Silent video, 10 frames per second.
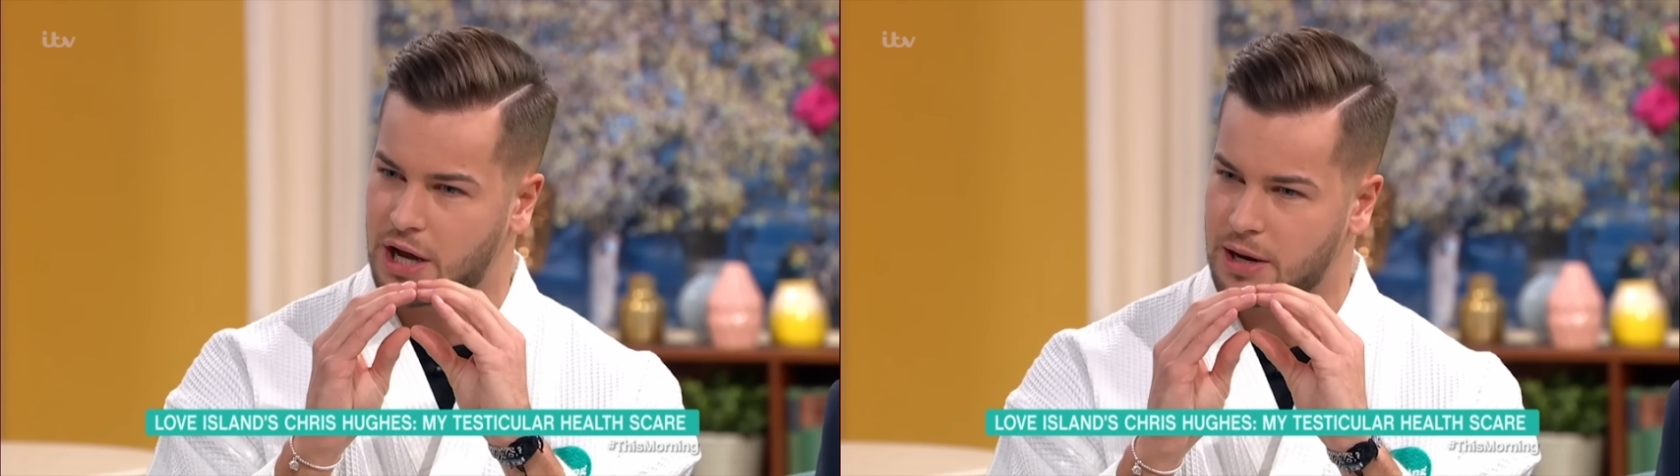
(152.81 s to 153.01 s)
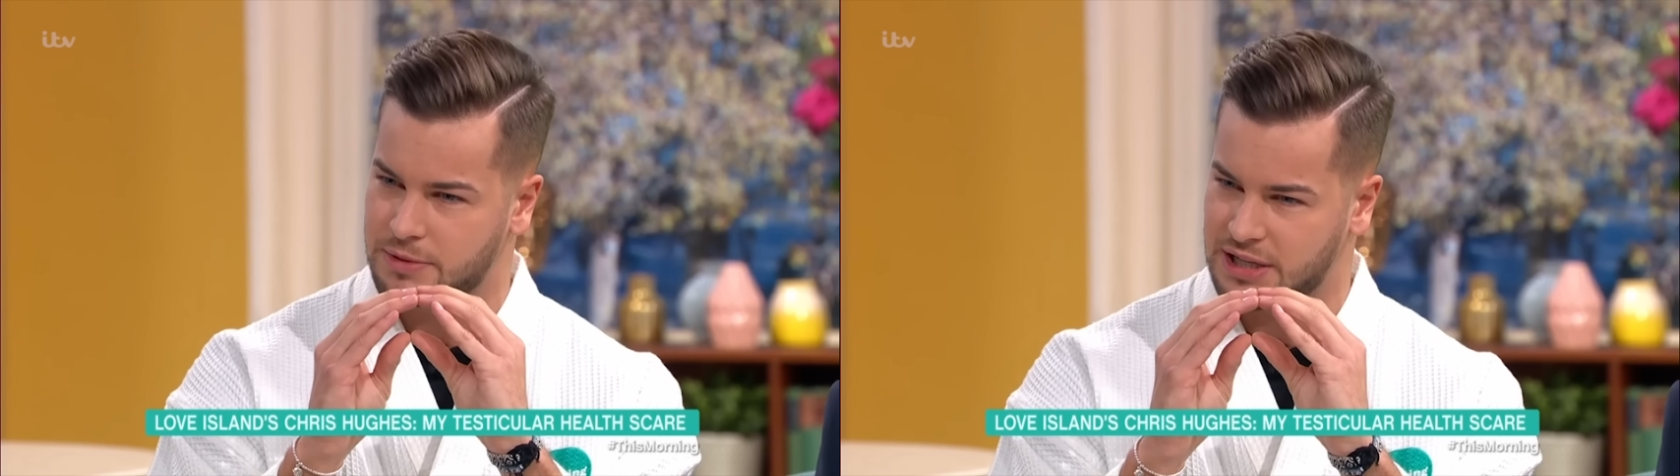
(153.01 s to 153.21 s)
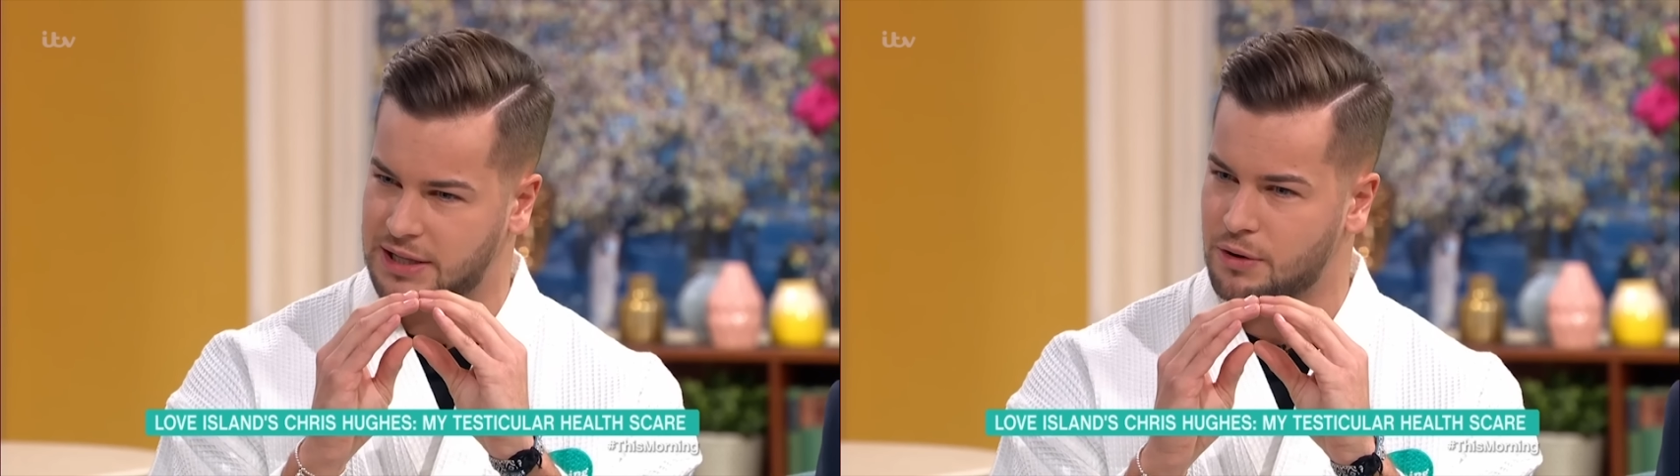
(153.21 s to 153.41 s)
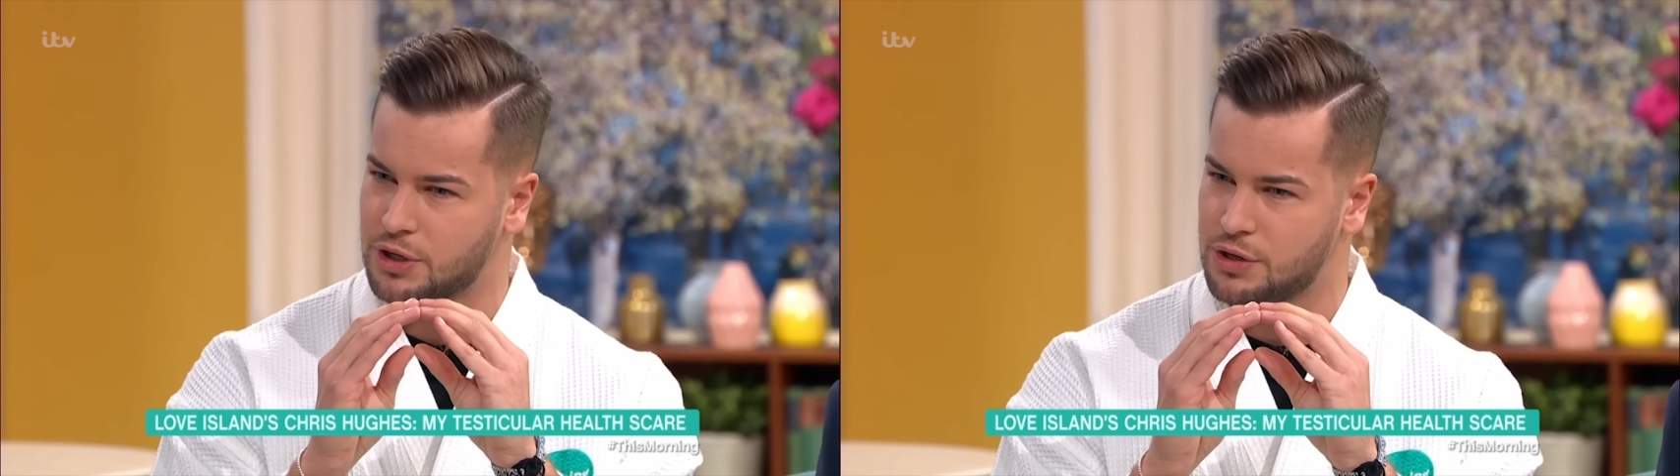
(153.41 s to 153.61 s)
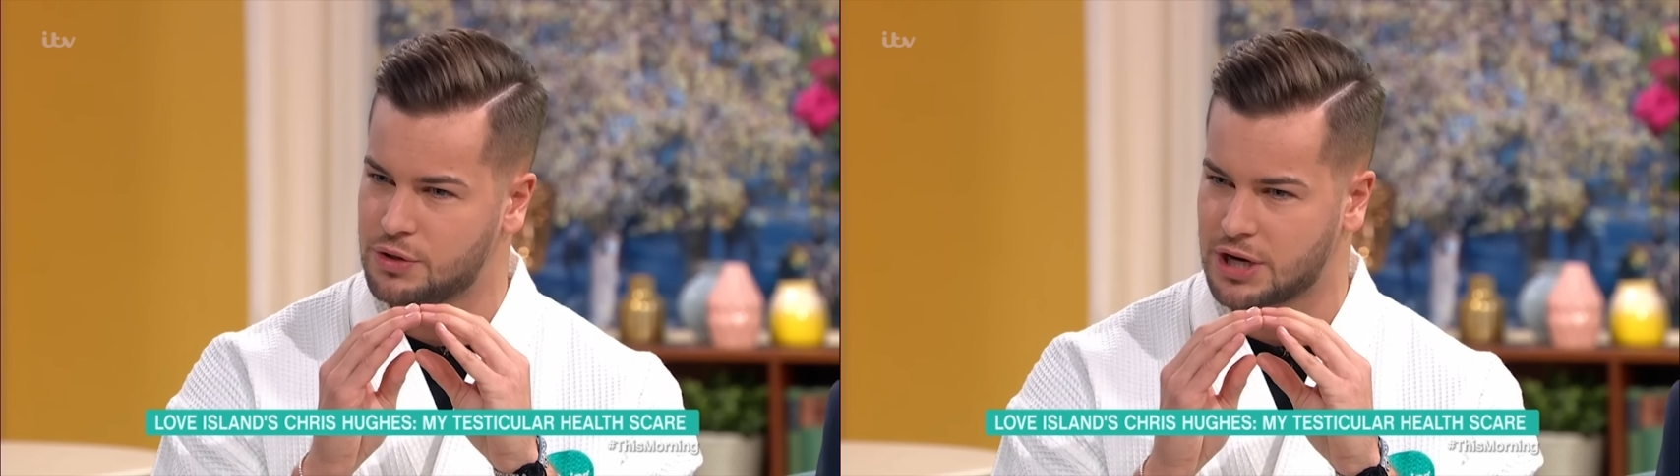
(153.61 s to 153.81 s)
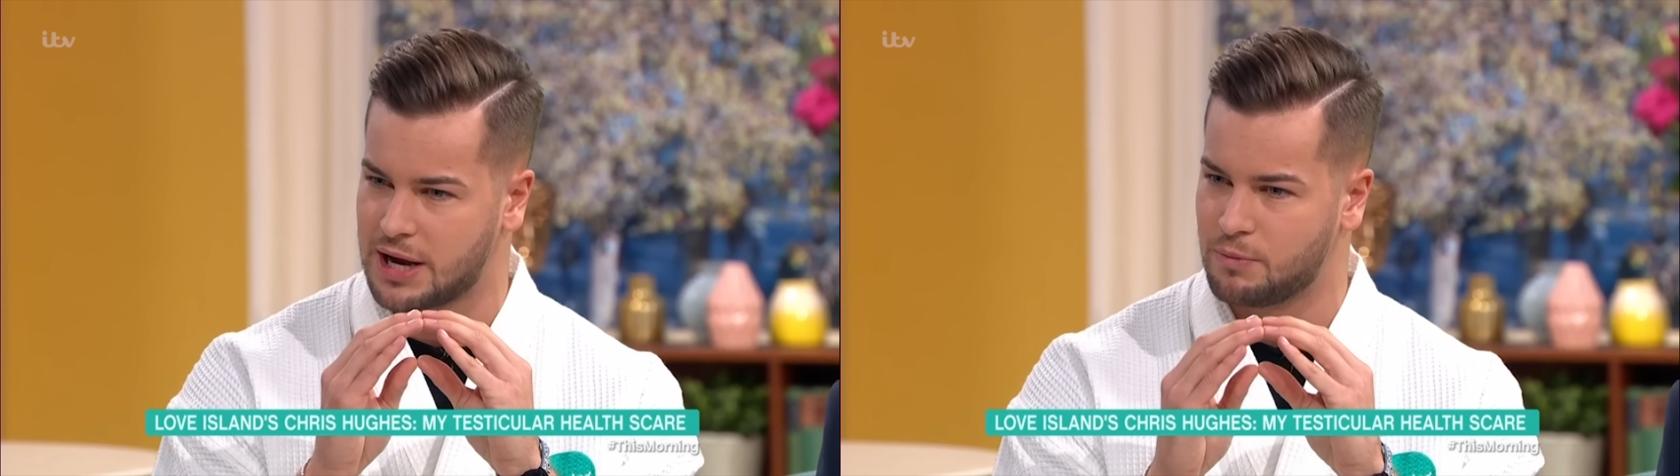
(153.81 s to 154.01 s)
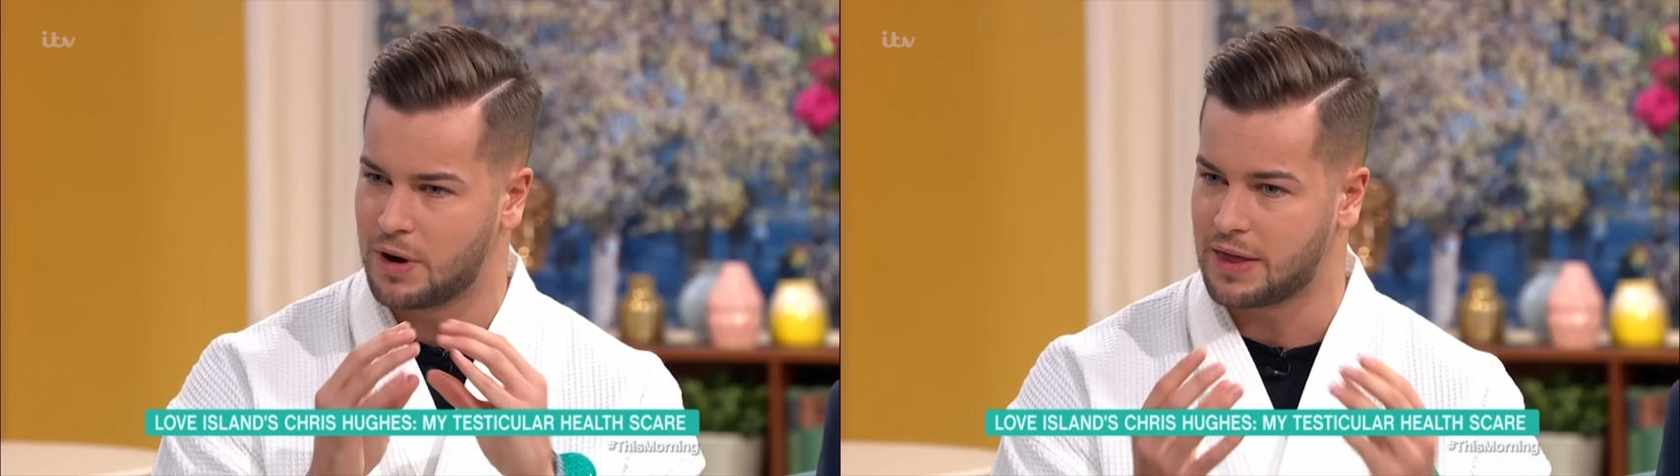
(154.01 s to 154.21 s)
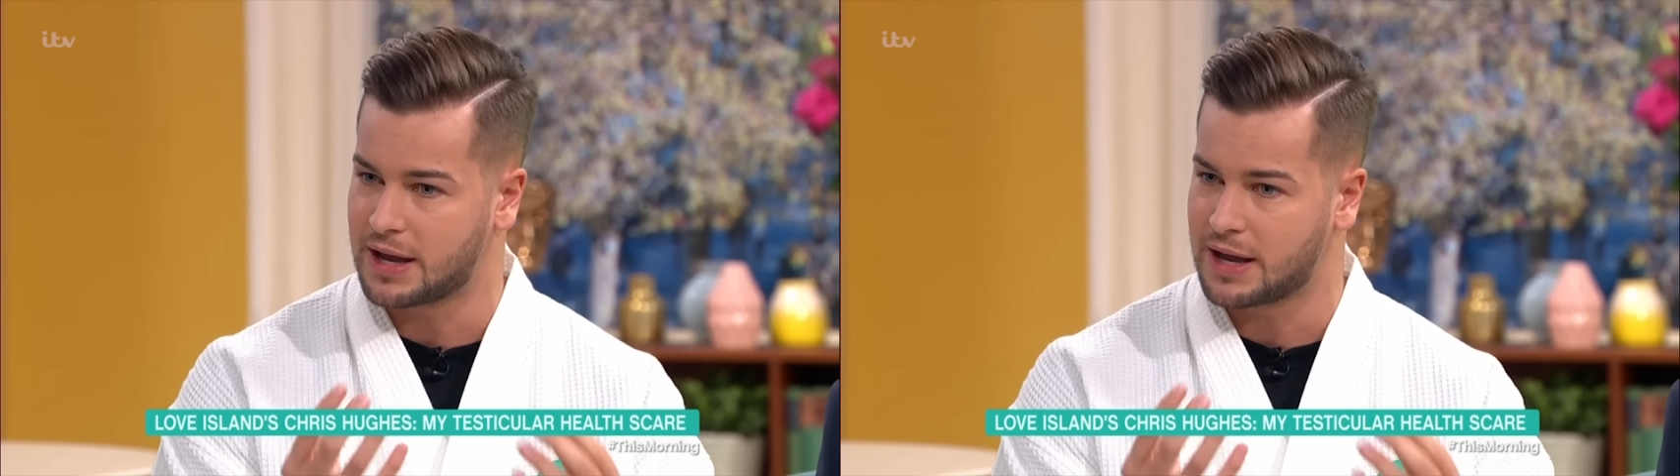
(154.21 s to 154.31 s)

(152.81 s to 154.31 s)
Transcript: an upside-down U-shape where mm-hmm.